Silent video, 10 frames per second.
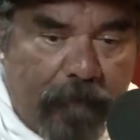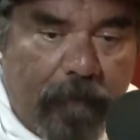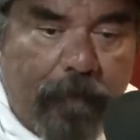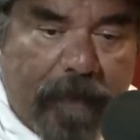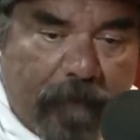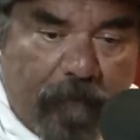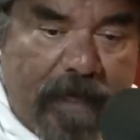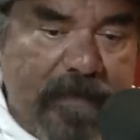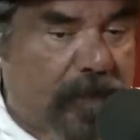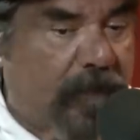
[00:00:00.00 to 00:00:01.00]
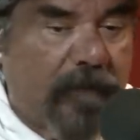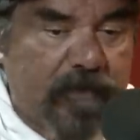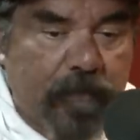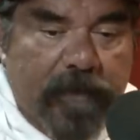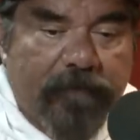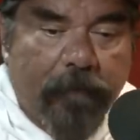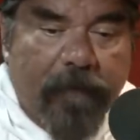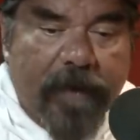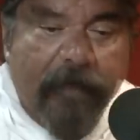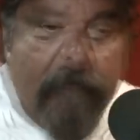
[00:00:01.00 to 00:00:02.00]
better rest. It helps you relieve the
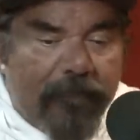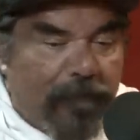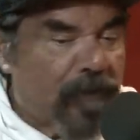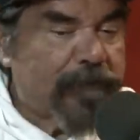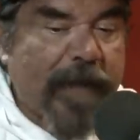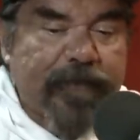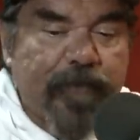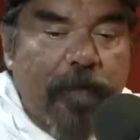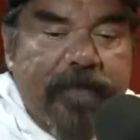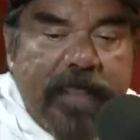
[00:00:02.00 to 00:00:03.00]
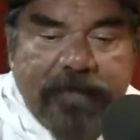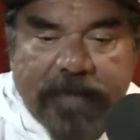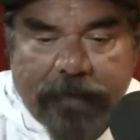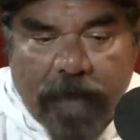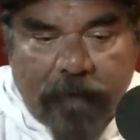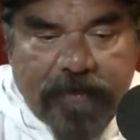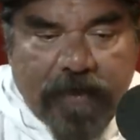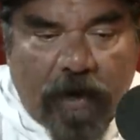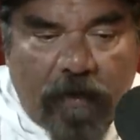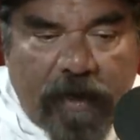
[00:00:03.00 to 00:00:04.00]
pain. Full spectrum deep sleep gummies
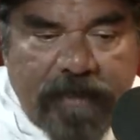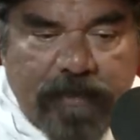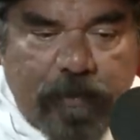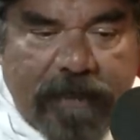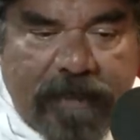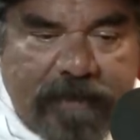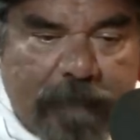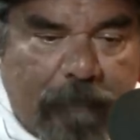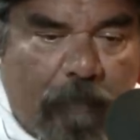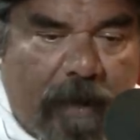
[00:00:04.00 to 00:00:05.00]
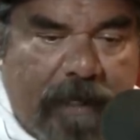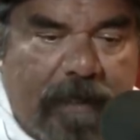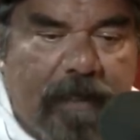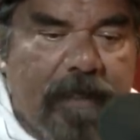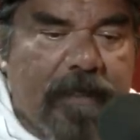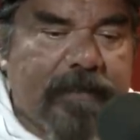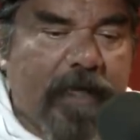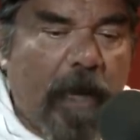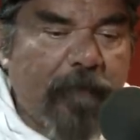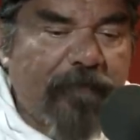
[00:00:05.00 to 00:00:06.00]
are a sweet and simple way to
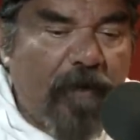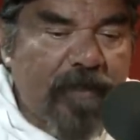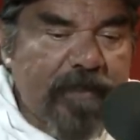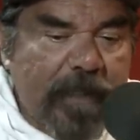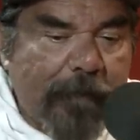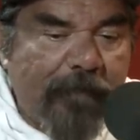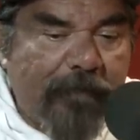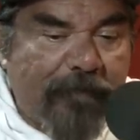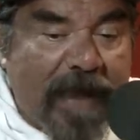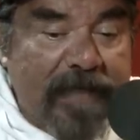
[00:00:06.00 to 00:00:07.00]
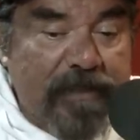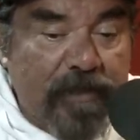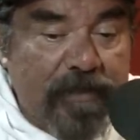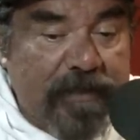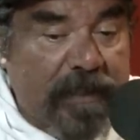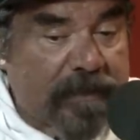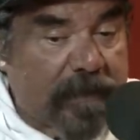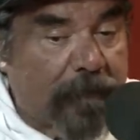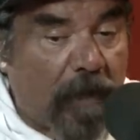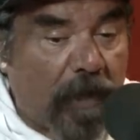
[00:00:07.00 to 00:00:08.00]
help you fall asleep faster, stay
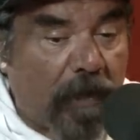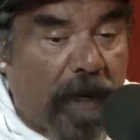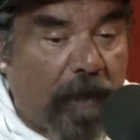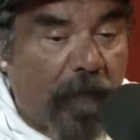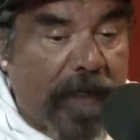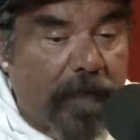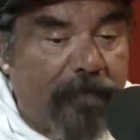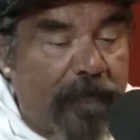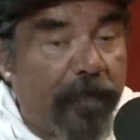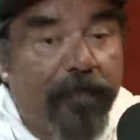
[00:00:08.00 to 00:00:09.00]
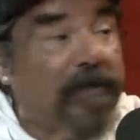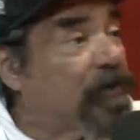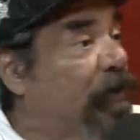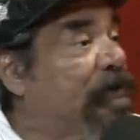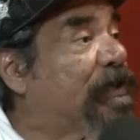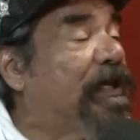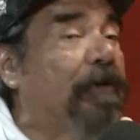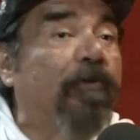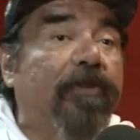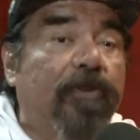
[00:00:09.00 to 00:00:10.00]
asleep longer, and wake up feeling refreshed. So here's the thing
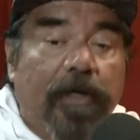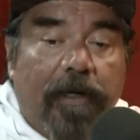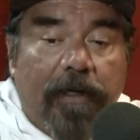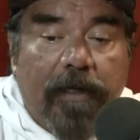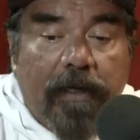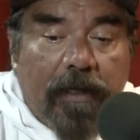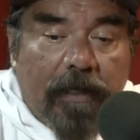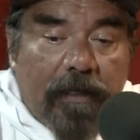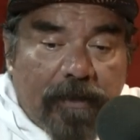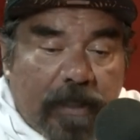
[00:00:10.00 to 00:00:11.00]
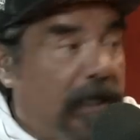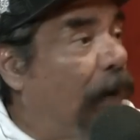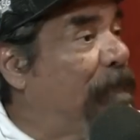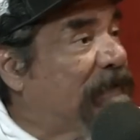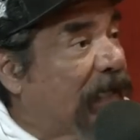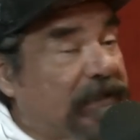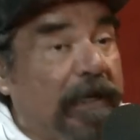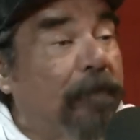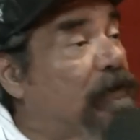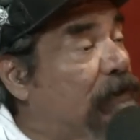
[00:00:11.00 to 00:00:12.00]
with the gummies. Like,
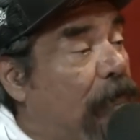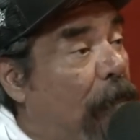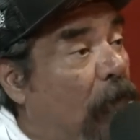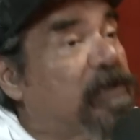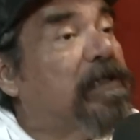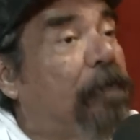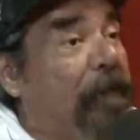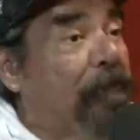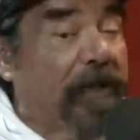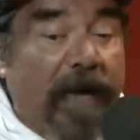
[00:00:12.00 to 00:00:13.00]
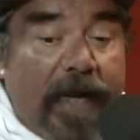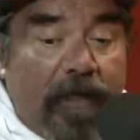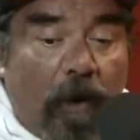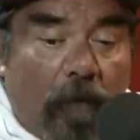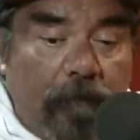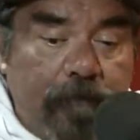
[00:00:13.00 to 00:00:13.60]
most of the people that I know